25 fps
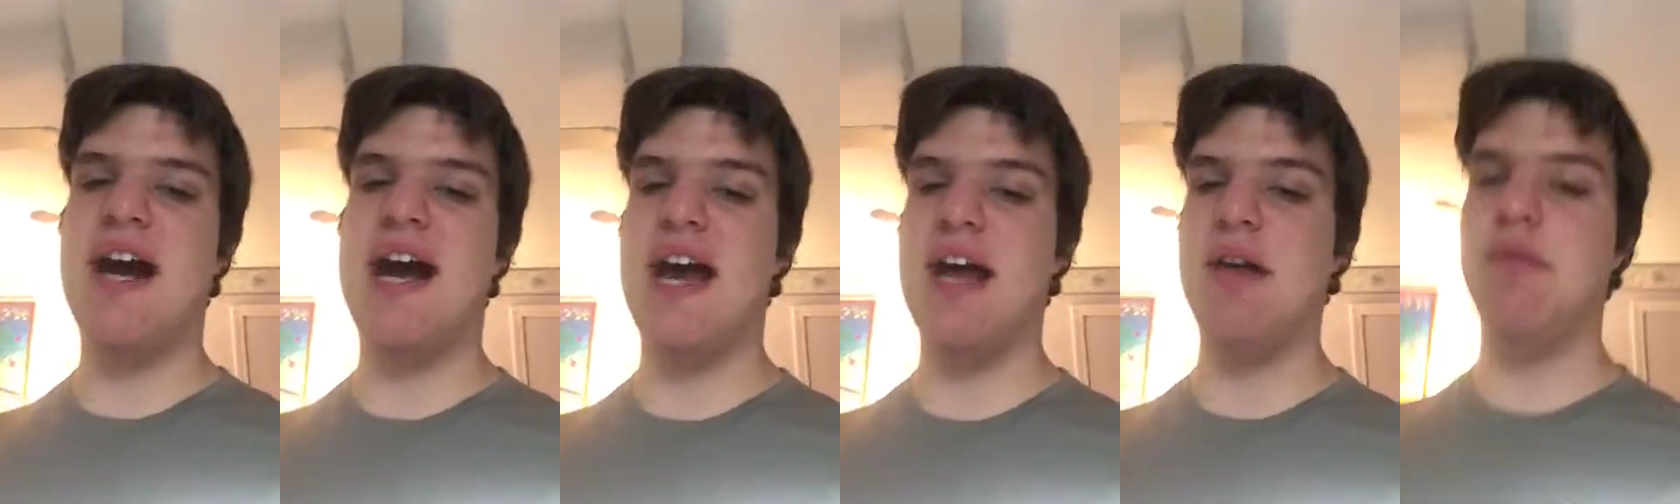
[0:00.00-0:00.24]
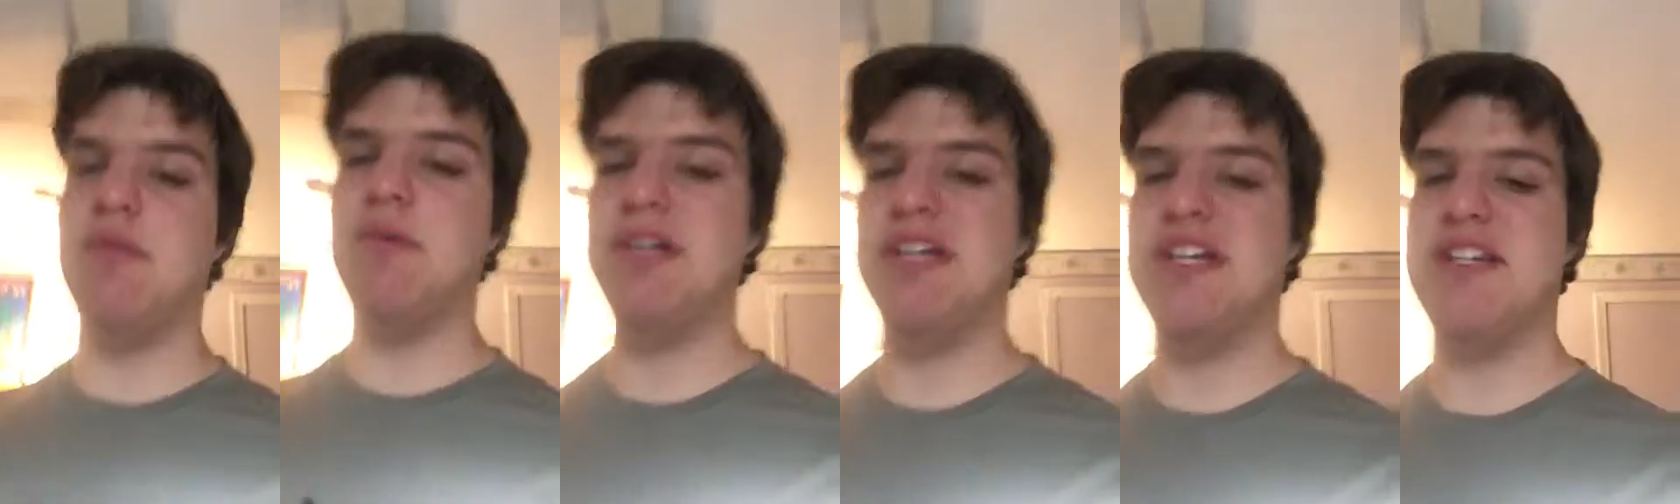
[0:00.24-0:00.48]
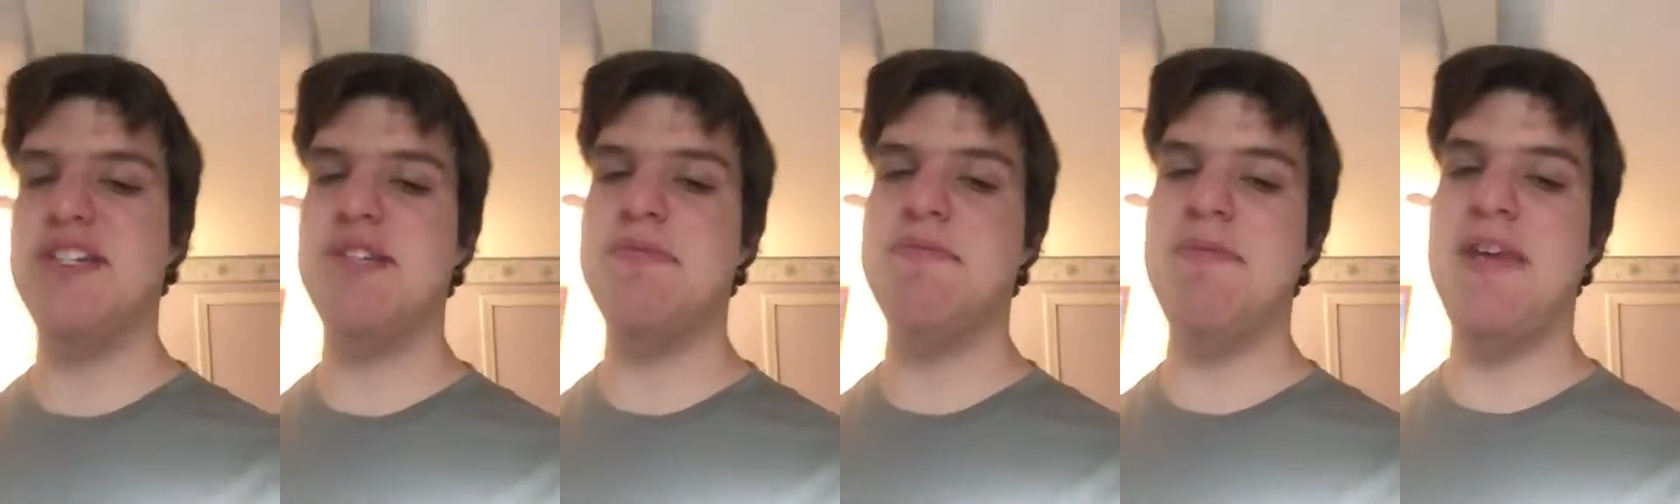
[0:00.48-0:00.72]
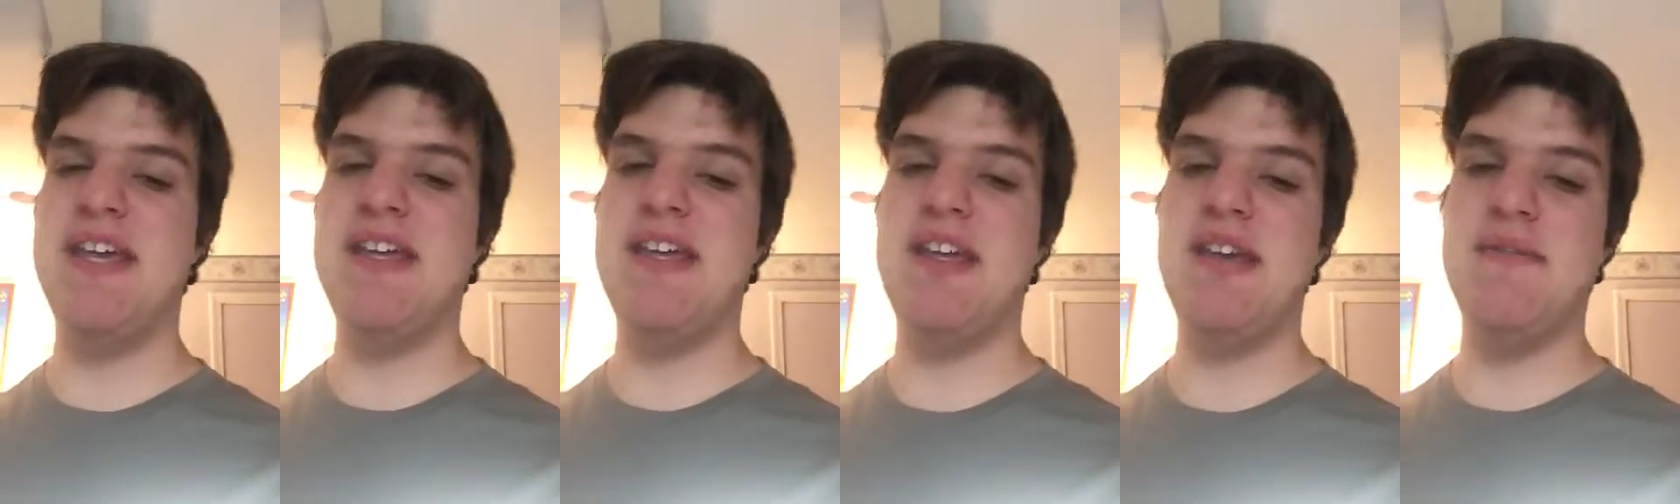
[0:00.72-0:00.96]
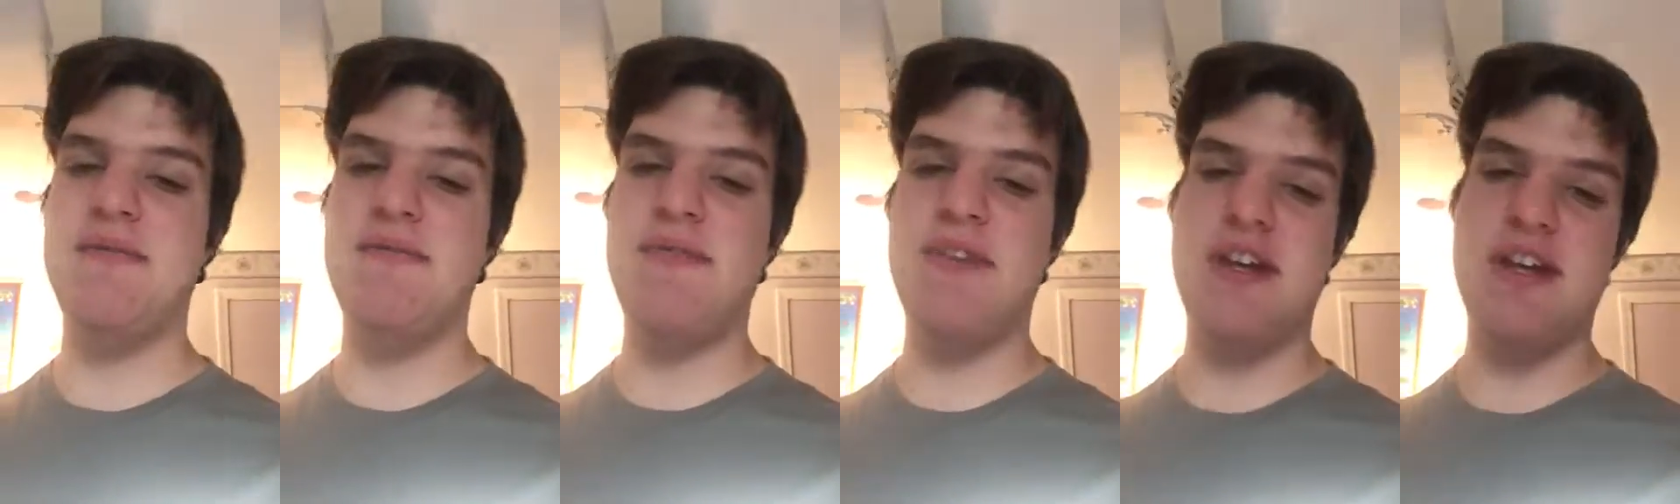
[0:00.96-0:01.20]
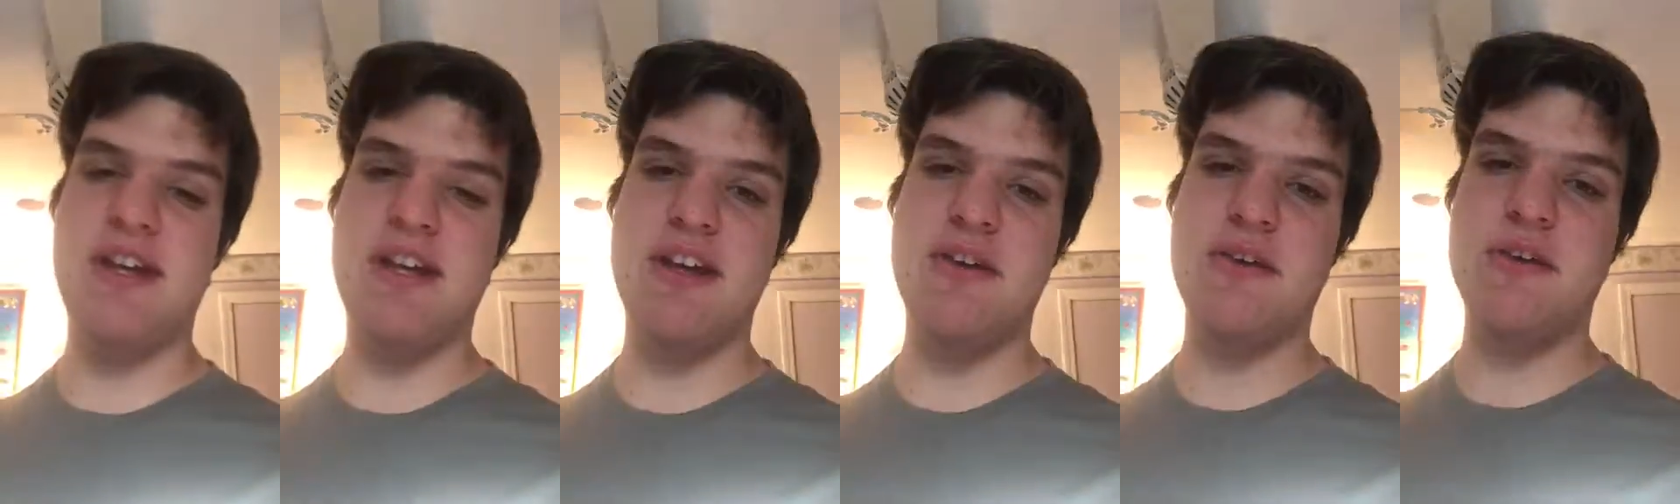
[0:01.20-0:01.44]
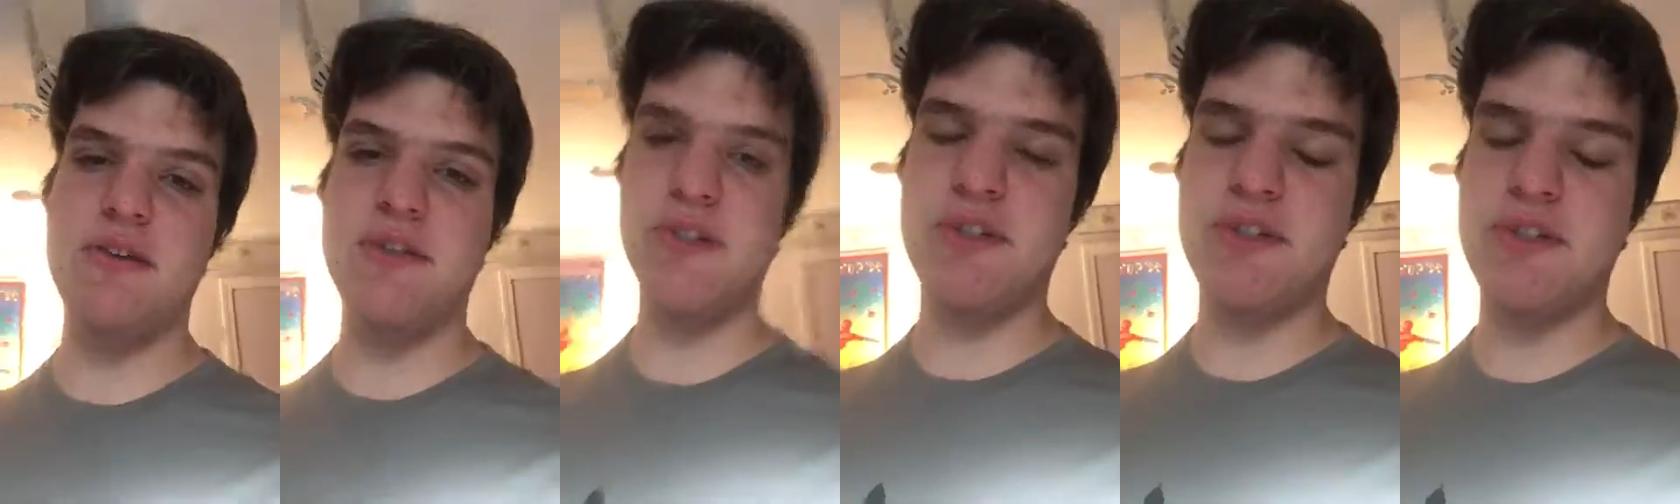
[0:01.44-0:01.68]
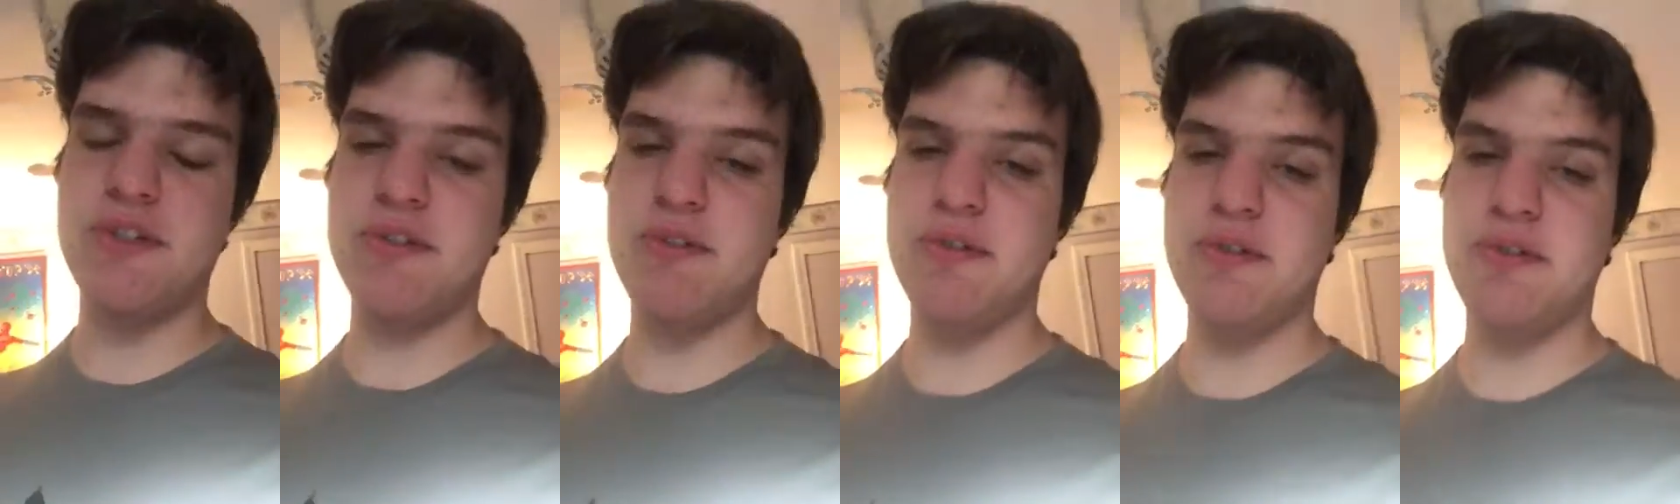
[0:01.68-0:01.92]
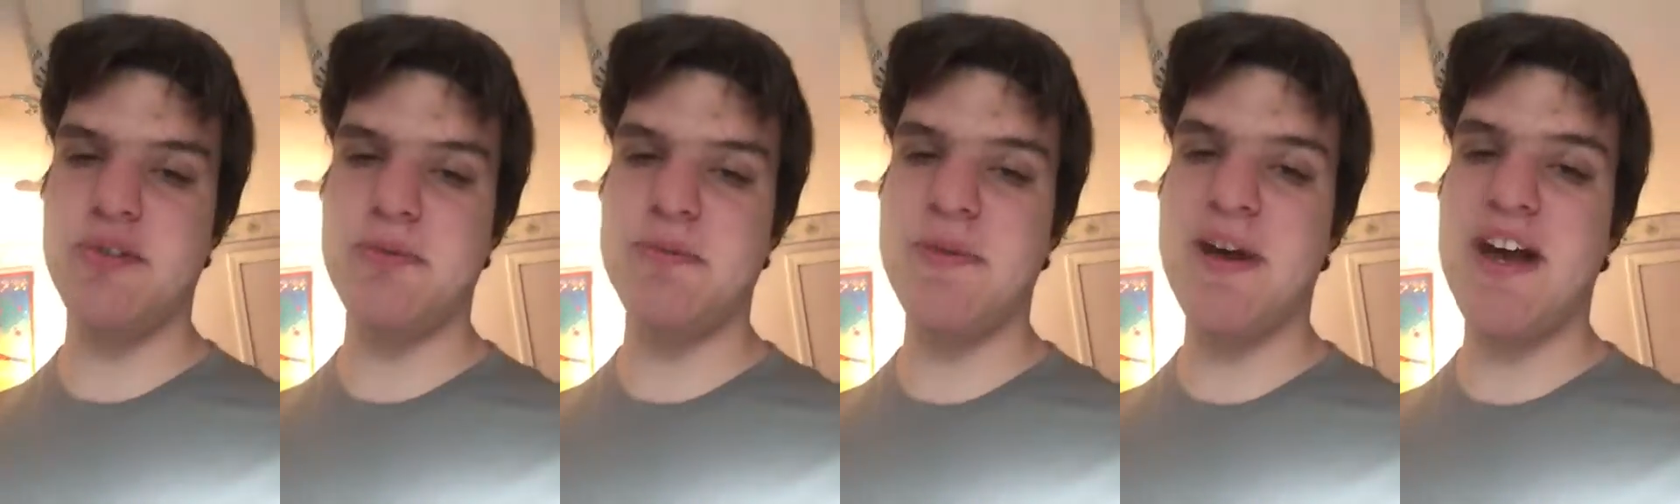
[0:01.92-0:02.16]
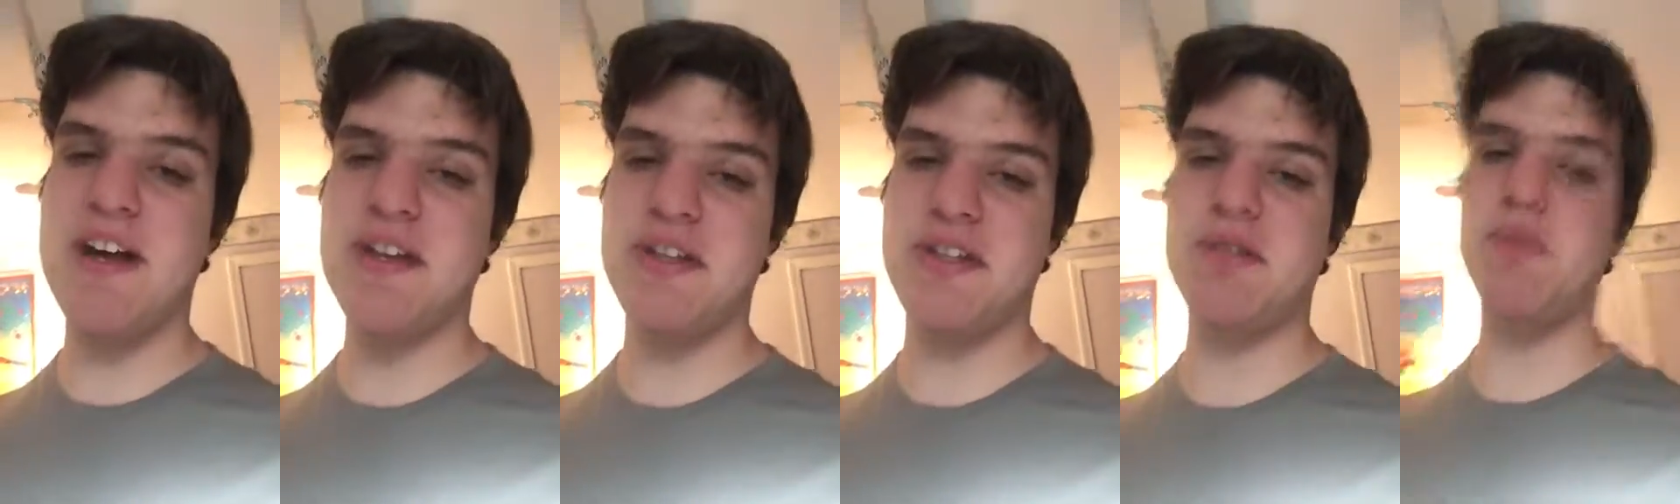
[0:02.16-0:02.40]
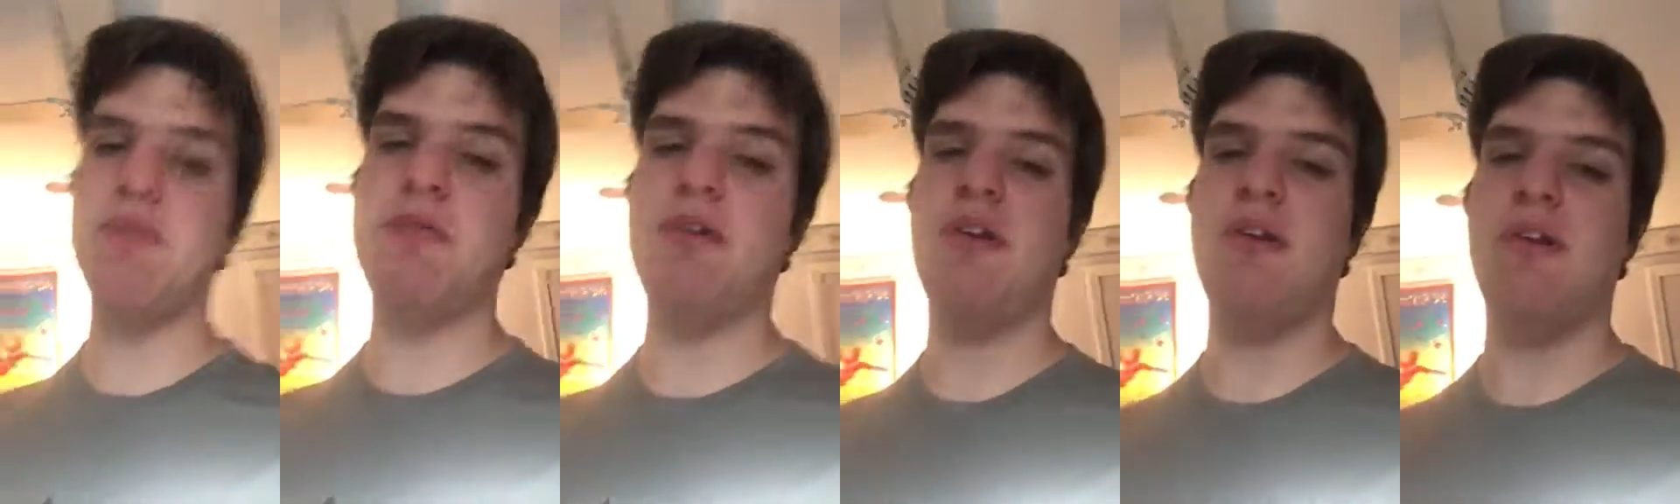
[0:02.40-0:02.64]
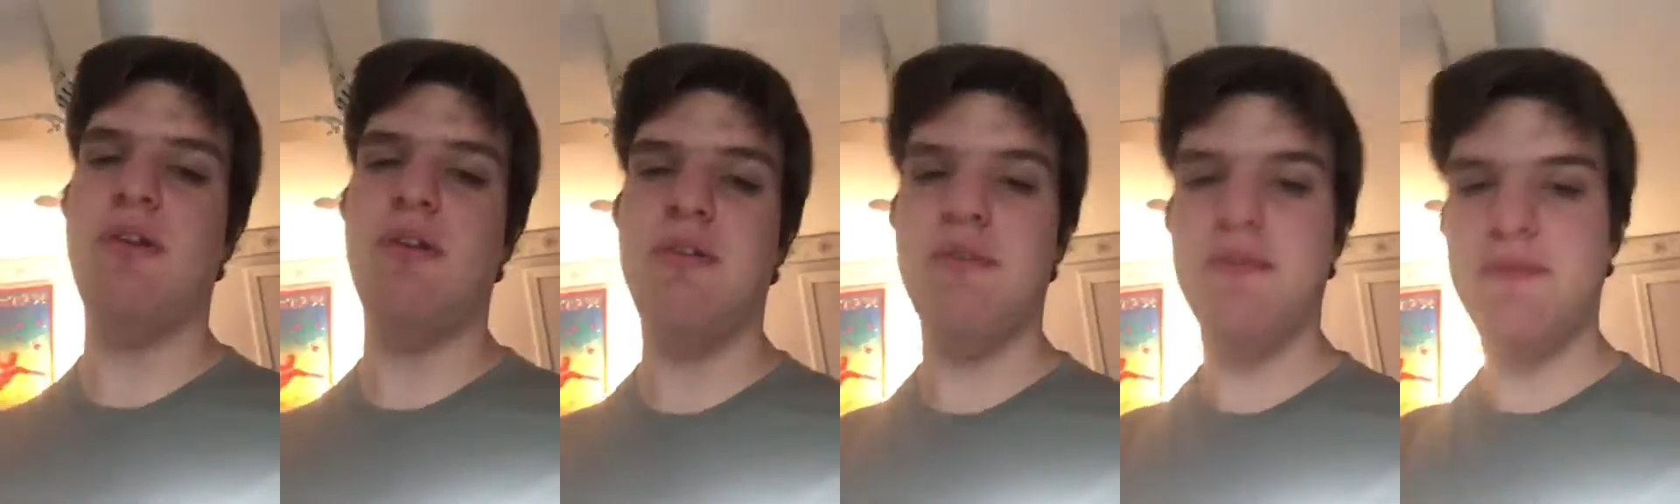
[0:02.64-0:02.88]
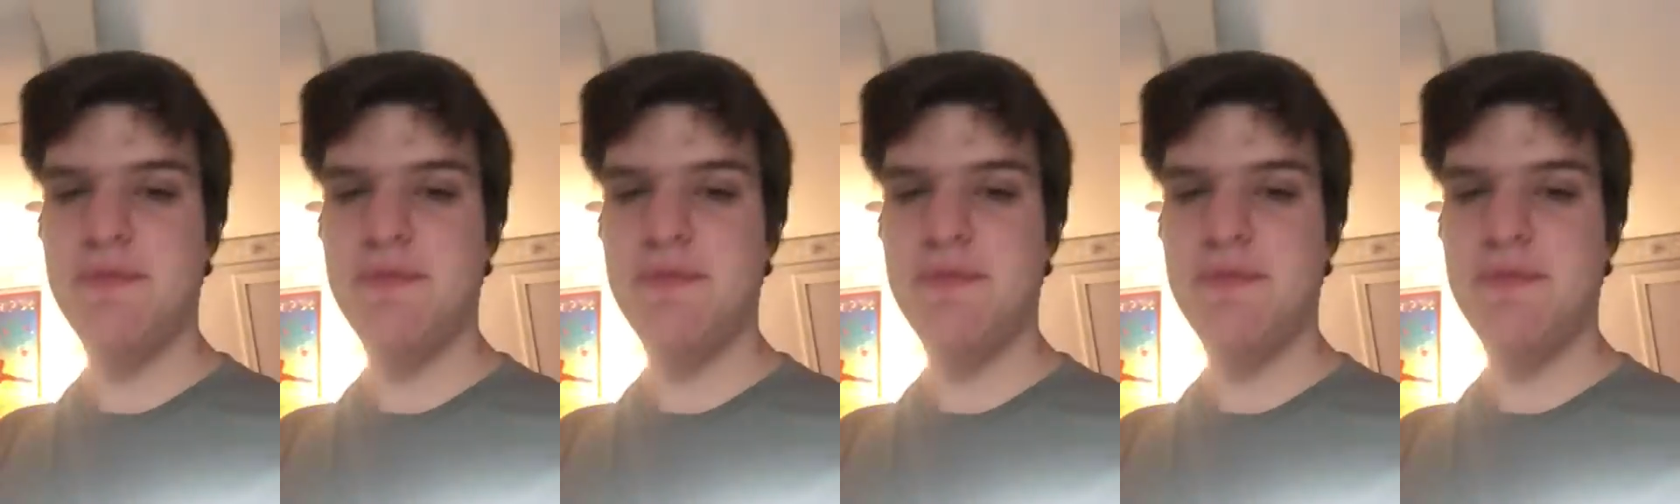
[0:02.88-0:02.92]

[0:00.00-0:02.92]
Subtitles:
I will get to making videos as soon as possible.